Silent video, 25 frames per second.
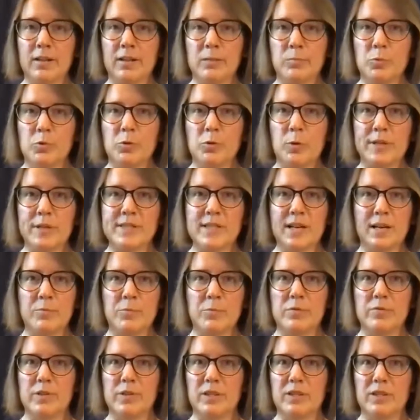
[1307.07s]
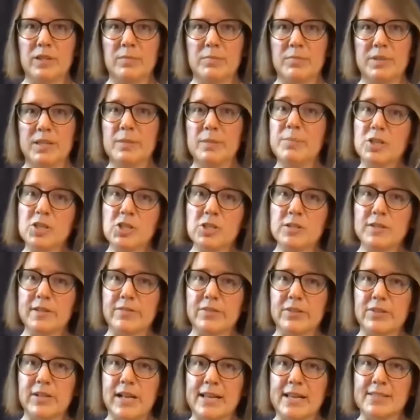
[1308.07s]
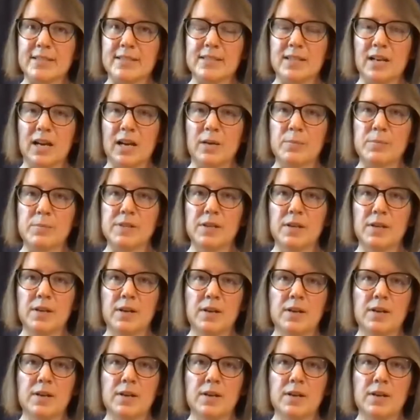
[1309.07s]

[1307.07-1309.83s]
a QuickTime movie, can be a bunch of different asset types.